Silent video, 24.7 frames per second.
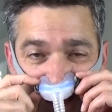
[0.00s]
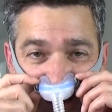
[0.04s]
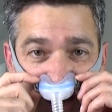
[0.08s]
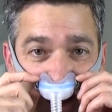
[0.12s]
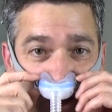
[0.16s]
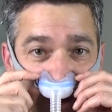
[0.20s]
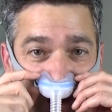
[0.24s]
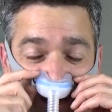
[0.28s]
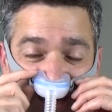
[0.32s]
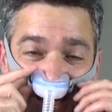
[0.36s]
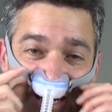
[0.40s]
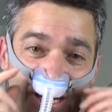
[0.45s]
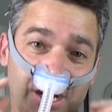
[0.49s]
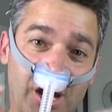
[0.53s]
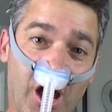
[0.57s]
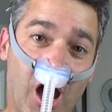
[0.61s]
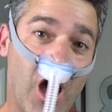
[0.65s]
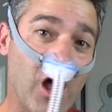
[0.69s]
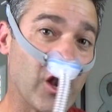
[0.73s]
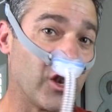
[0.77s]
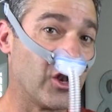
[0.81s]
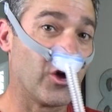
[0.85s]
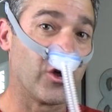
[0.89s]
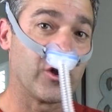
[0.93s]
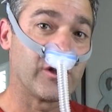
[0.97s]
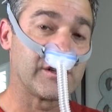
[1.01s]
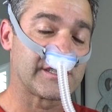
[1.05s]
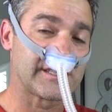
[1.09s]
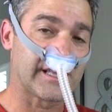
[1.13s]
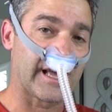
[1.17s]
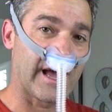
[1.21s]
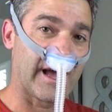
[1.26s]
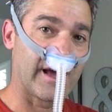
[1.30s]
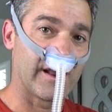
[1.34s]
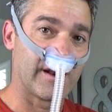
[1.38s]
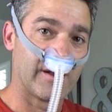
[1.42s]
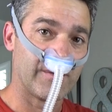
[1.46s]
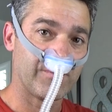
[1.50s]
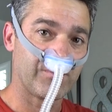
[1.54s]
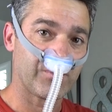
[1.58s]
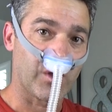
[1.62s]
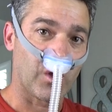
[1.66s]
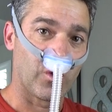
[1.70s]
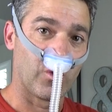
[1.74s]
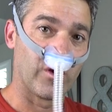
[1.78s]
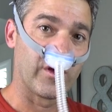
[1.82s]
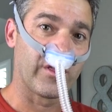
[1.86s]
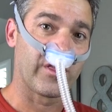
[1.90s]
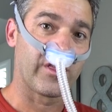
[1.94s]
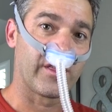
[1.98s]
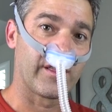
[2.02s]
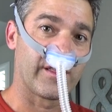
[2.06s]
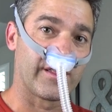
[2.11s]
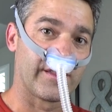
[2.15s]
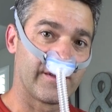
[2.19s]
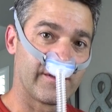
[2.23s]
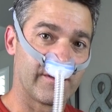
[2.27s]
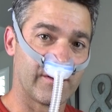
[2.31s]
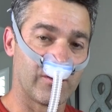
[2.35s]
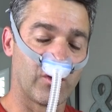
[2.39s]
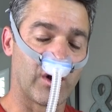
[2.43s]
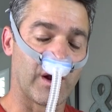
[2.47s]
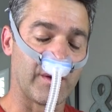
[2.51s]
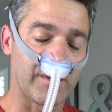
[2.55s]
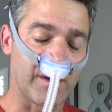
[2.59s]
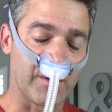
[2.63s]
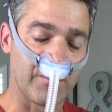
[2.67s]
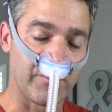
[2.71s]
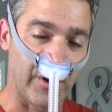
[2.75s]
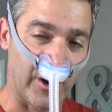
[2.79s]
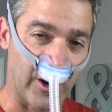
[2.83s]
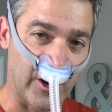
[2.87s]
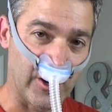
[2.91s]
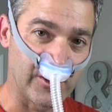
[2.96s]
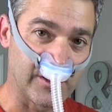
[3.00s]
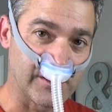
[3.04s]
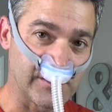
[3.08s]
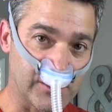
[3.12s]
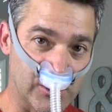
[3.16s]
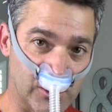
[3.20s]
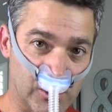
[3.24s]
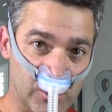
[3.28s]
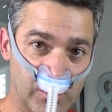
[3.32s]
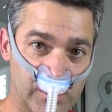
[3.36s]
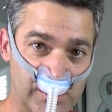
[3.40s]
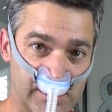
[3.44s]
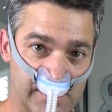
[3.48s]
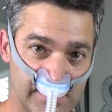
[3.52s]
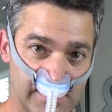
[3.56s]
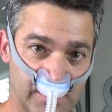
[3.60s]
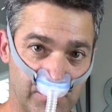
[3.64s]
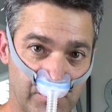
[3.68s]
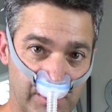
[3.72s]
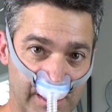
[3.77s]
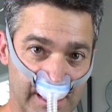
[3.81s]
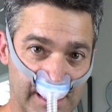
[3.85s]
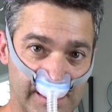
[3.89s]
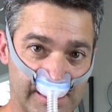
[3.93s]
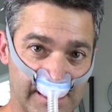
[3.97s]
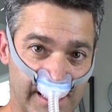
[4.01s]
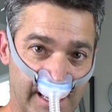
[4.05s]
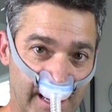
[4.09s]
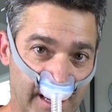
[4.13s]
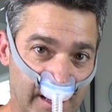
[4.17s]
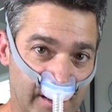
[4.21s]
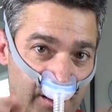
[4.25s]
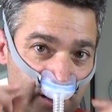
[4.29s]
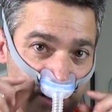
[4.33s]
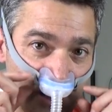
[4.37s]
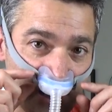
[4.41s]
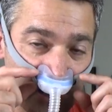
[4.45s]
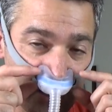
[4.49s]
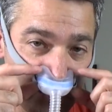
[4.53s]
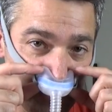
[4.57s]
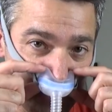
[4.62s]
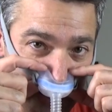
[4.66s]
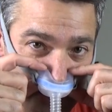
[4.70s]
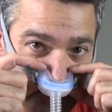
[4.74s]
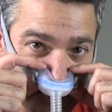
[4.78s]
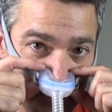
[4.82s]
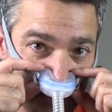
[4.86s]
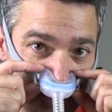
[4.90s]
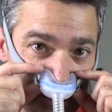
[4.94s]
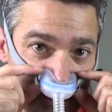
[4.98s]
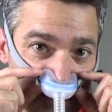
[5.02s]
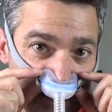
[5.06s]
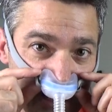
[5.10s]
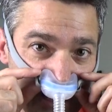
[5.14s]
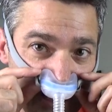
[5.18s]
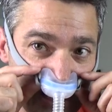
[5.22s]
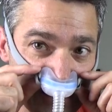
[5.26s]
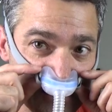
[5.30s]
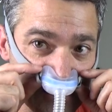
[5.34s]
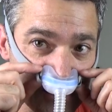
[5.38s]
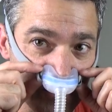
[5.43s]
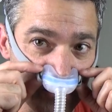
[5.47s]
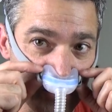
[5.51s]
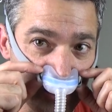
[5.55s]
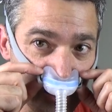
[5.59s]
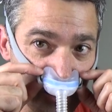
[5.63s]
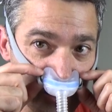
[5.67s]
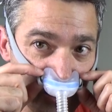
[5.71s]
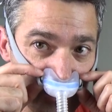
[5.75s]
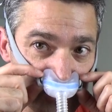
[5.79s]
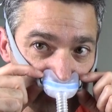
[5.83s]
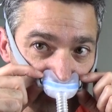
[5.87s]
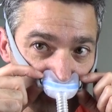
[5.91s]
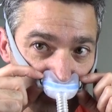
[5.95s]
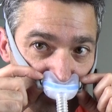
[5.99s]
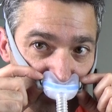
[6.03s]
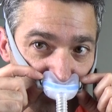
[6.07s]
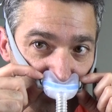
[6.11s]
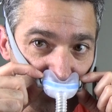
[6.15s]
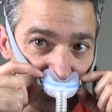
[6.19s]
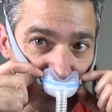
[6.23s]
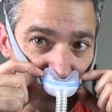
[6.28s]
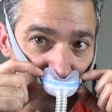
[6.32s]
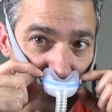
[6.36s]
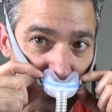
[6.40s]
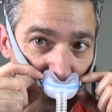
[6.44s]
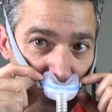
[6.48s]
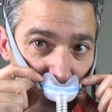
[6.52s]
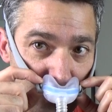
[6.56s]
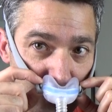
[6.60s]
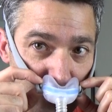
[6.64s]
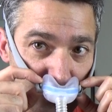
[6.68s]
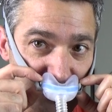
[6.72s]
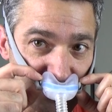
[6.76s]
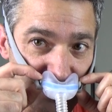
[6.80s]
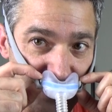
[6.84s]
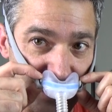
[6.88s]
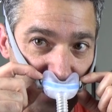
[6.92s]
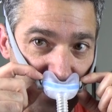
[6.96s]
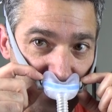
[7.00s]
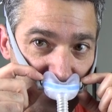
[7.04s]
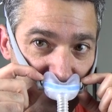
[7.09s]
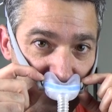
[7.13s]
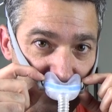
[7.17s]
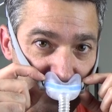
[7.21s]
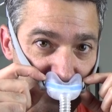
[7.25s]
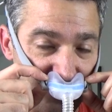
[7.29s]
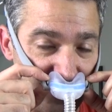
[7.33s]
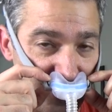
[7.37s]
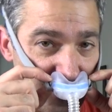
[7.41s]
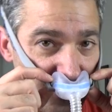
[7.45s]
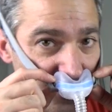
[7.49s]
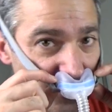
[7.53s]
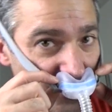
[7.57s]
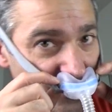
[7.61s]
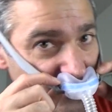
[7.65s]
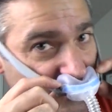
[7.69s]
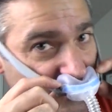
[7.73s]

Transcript: Now I did not notice that with what I'm comparing this to, which is the P10, because the P10 has the pillows, which holds it out a little farther.